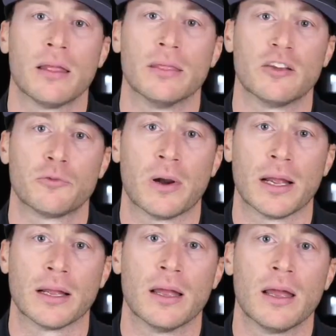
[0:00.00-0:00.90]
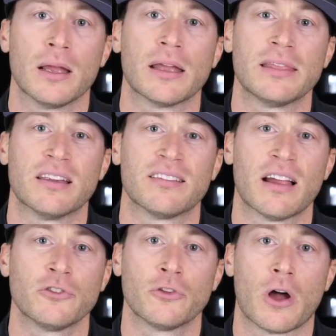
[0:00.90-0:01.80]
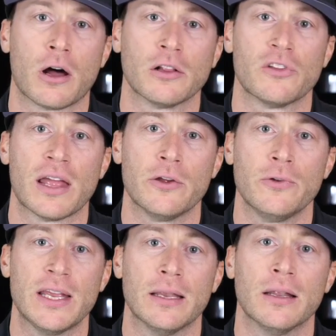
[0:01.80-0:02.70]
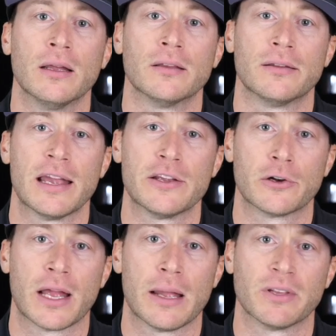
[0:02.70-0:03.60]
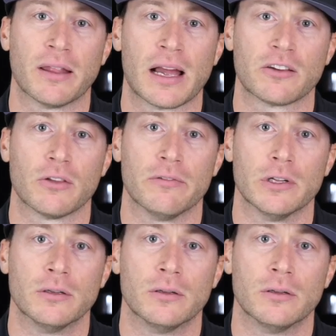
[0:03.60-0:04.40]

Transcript: this spring. Get the essential knowledge that you need to take your game to the next level.